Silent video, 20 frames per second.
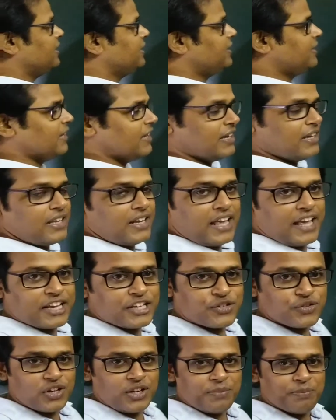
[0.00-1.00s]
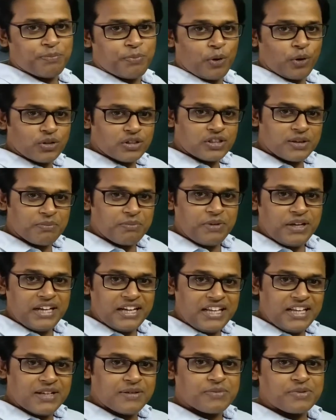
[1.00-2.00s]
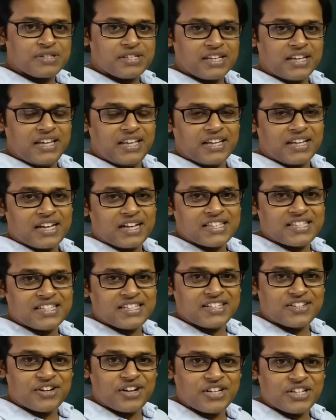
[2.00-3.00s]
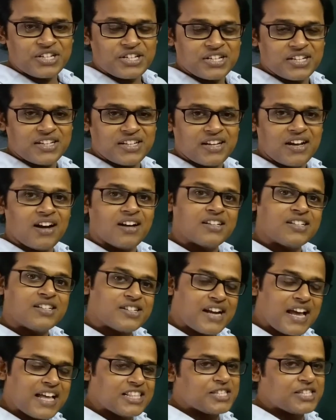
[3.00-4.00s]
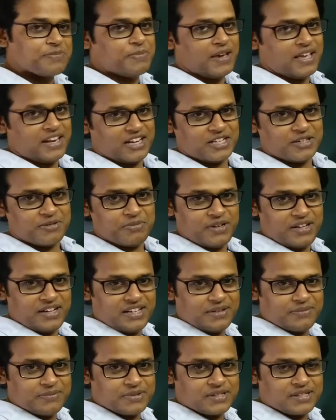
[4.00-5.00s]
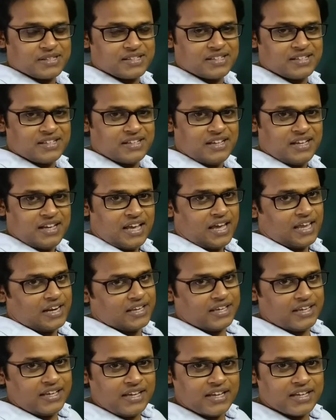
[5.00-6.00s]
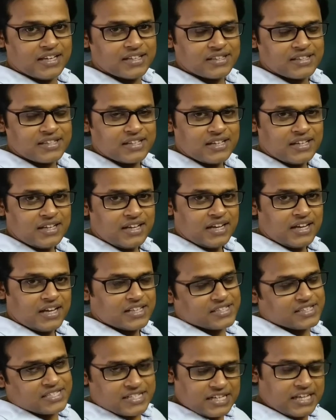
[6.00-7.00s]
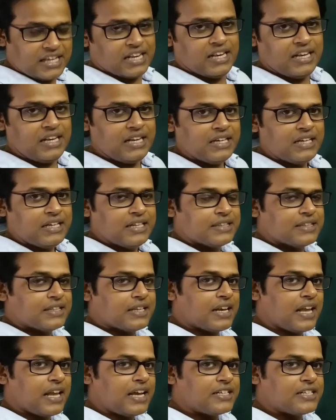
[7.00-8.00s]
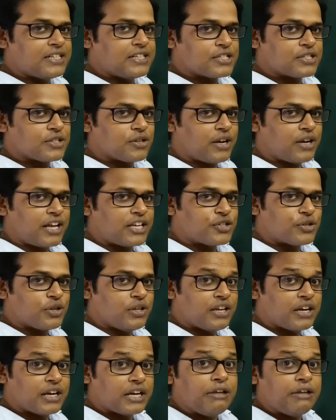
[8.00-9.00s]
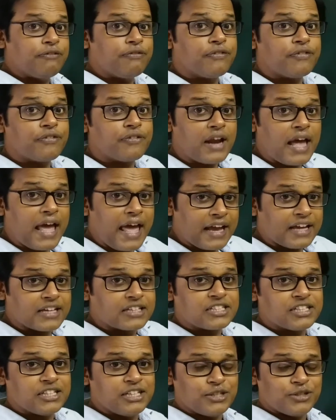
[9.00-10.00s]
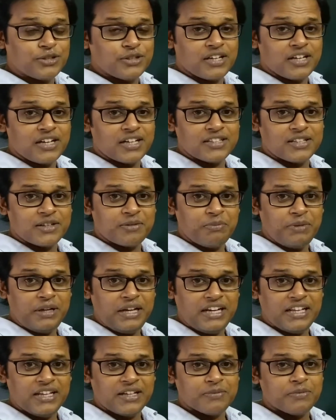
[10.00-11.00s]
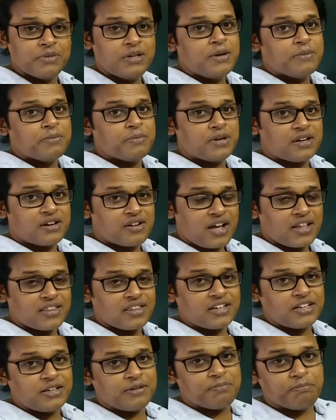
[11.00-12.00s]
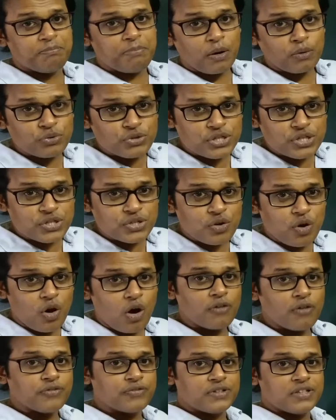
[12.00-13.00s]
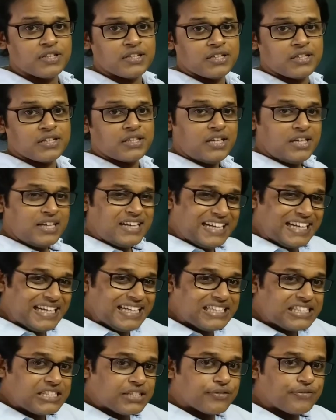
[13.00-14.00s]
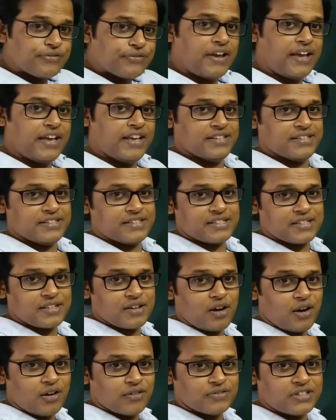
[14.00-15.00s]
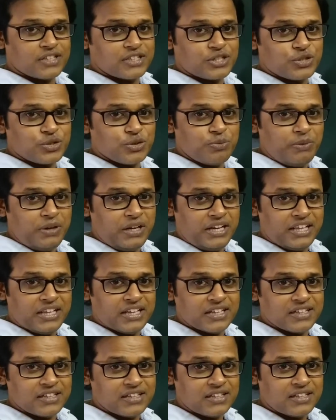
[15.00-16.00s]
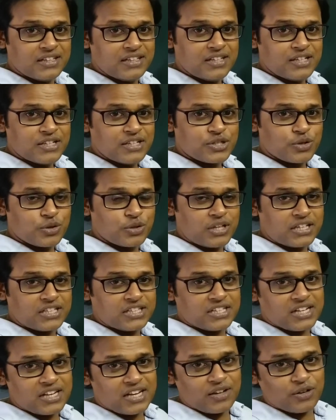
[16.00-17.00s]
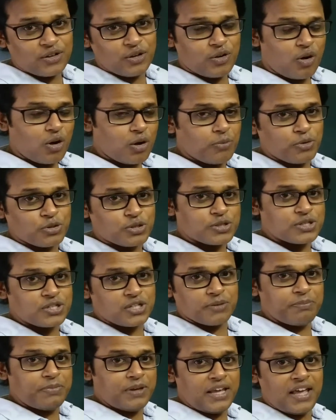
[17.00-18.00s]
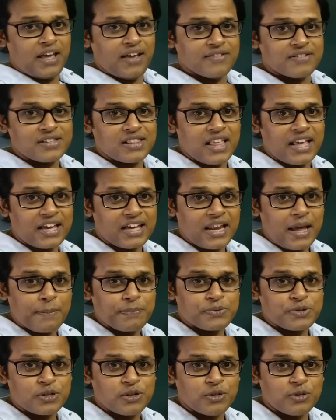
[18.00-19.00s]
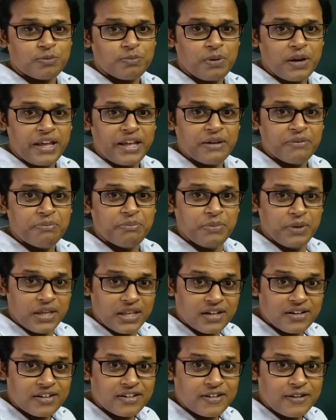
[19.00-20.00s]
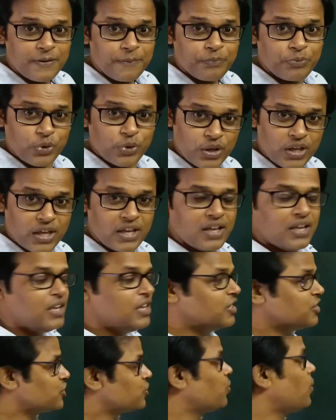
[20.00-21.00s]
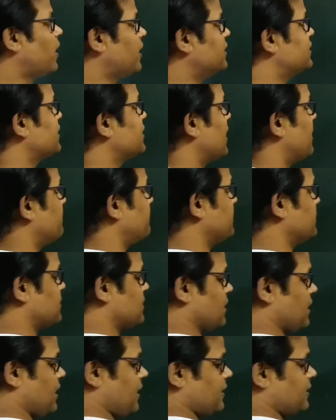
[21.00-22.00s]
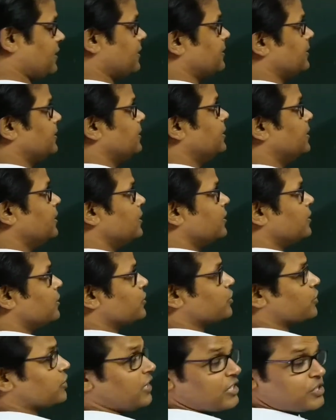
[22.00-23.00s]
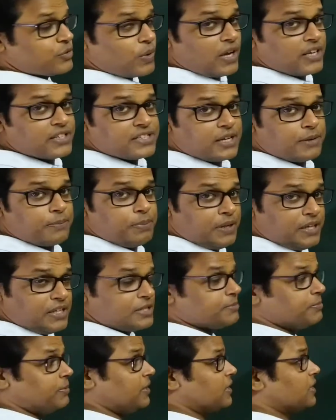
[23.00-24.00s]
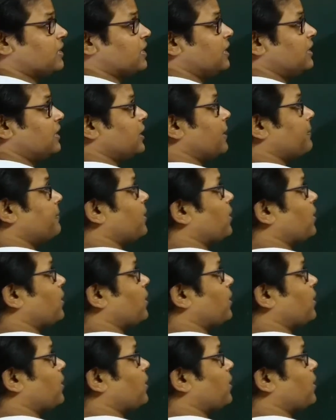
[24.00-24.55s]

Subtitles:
Here actually both the mediums in consideration are transparent mediums, and here and still the light does not actually refract into the other medium, but rather it bounces off the interface of the two media, so that it almost behaves like an absolute plane mirror. Okay, so why it happens like? So that's why I said please be clear